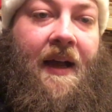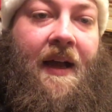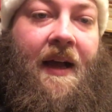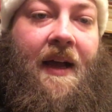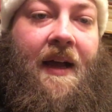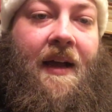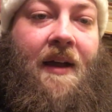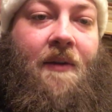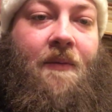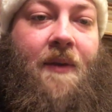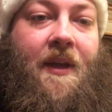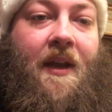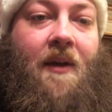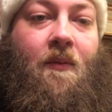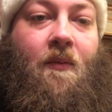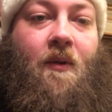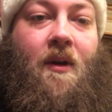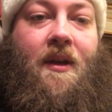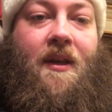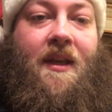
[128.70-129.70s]
We
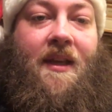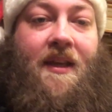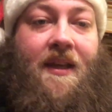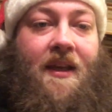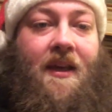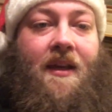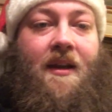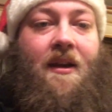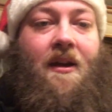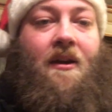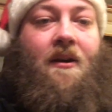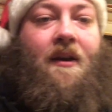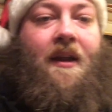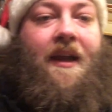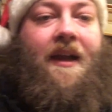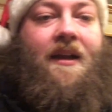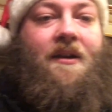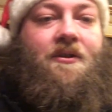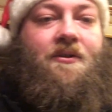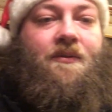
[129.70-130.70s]
got one here,
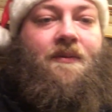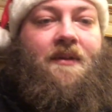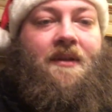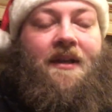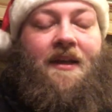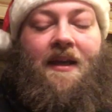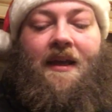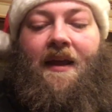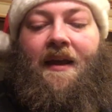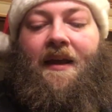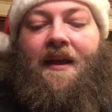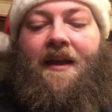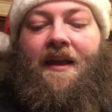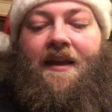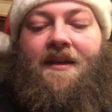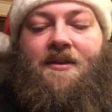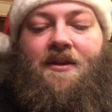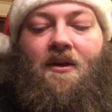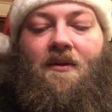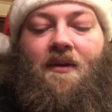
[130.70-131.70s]
actually,
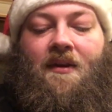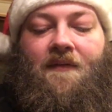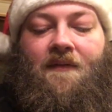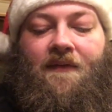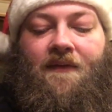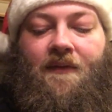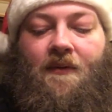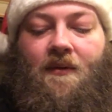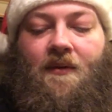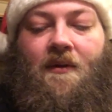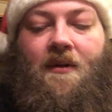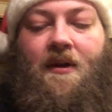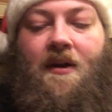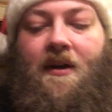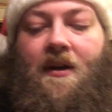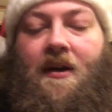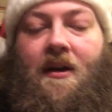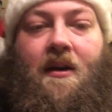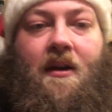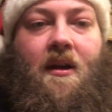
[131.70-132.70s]
is going
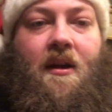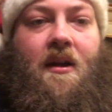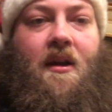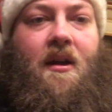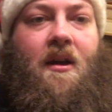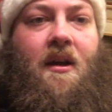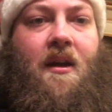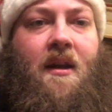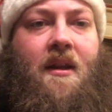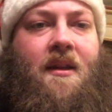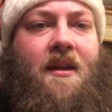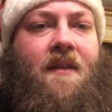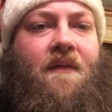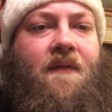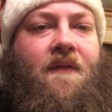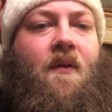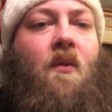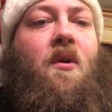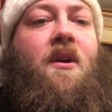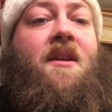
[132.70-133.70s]
for, I think,
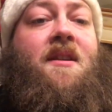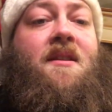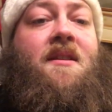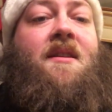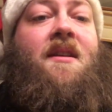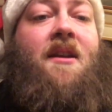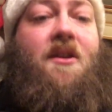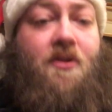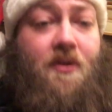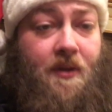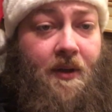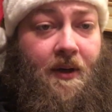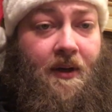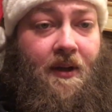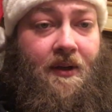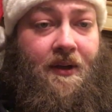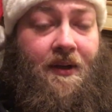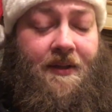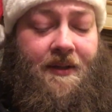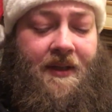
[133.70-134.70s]

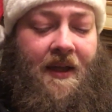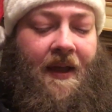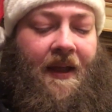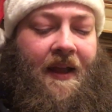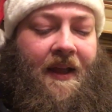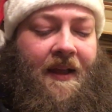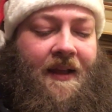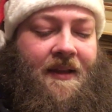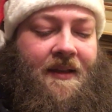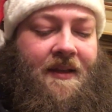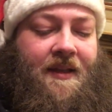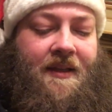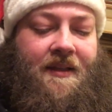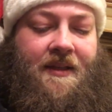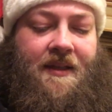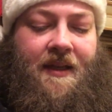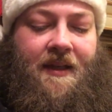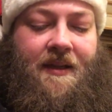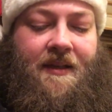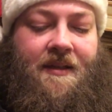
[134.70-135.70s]
$46.
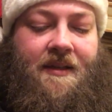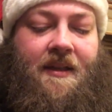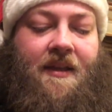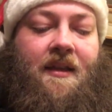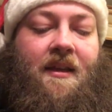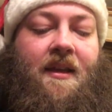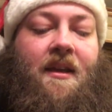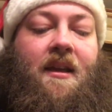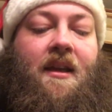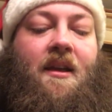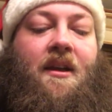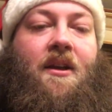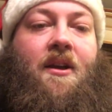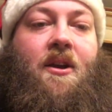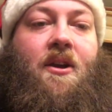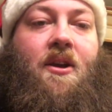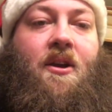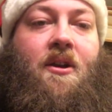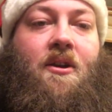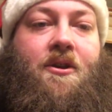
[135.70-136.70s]
This is the
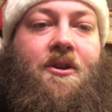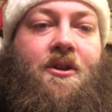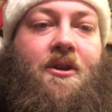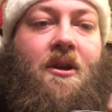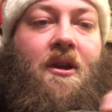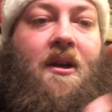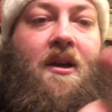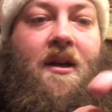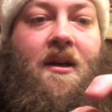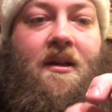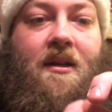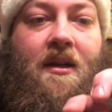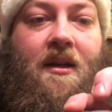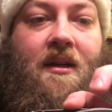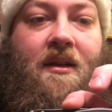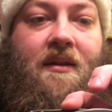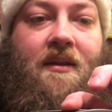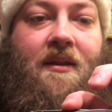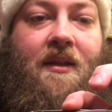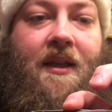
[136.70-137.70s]
Kershaw
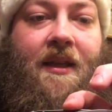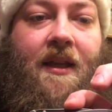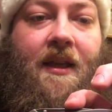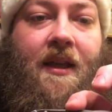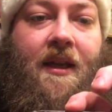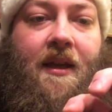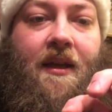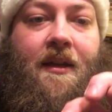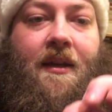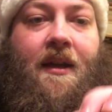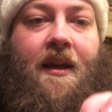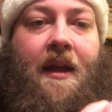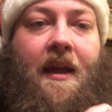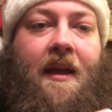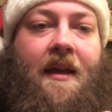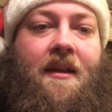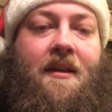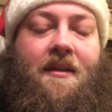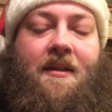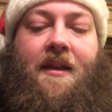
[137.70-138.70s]
Leak.
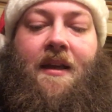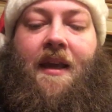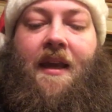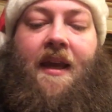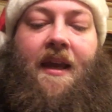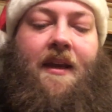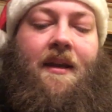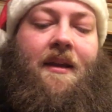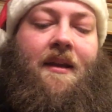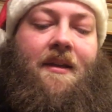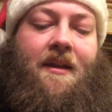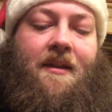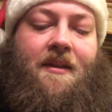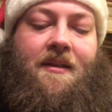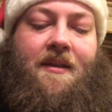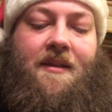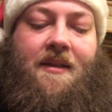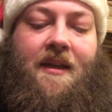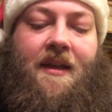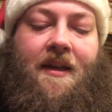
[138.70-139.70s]
This is a Ken Onion
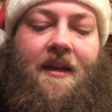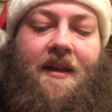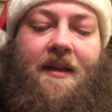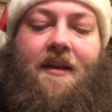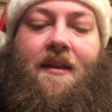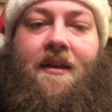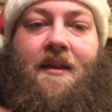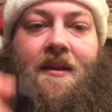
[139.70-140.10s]
design.